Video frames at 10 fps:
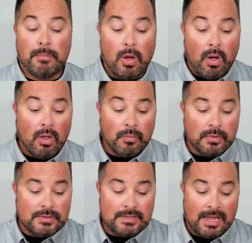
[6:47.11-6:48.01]
Paul
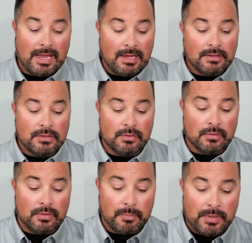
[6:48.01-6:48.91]
was saying
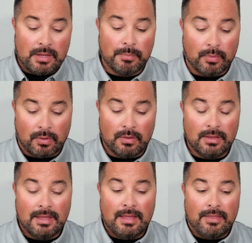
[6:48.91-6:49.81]
to the people